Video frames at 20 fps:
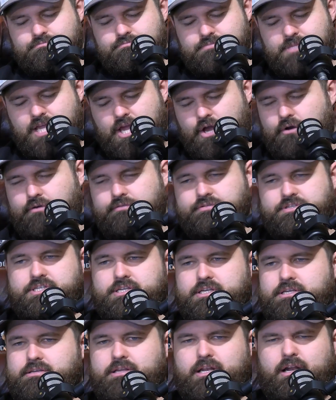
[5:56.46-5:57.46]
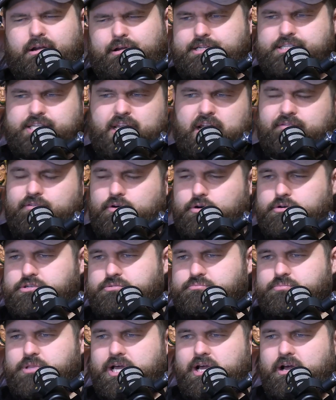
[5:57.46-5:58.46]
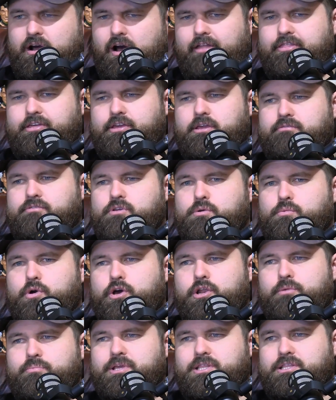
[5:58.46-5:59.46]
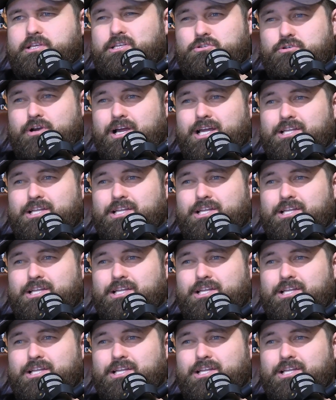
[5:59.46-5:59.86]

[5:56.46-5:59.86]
Yeah, obviously, a state of origin player. I think if you were to pick the Australian